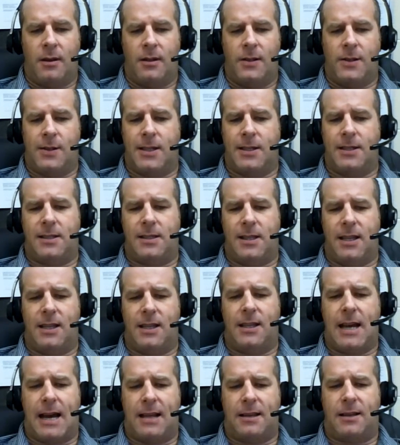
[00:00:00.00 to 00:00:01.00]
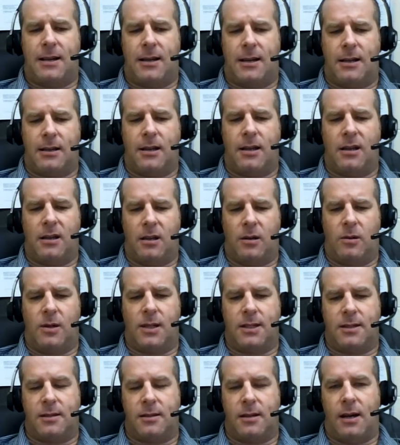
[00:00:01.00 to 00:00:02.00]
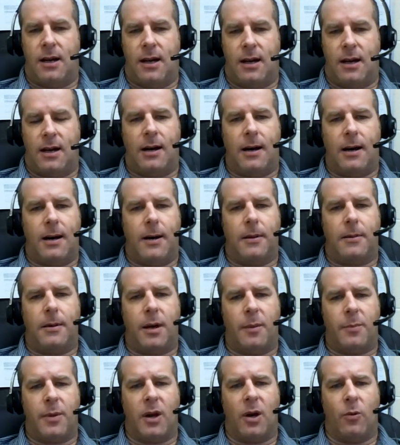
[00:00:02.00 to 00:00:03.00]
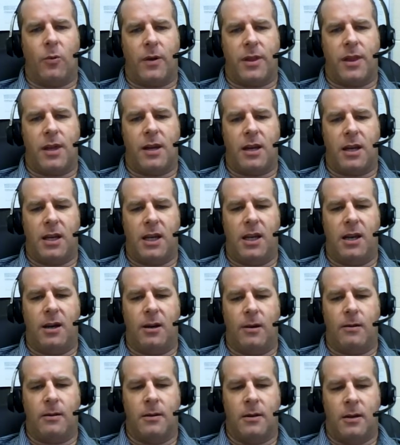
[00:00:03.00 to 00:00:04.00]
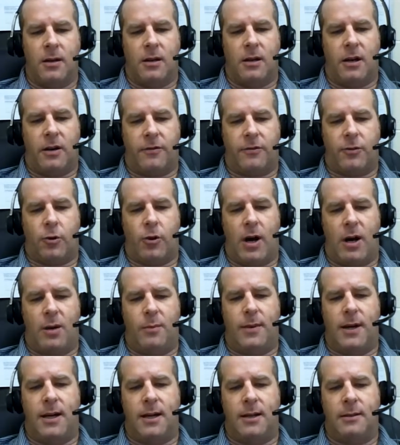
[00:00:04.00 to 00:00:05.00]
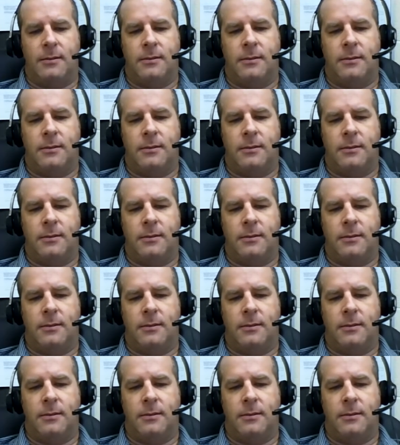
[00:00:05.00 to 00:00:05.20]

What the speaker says: You can see that the keloids appear within a year of trauma.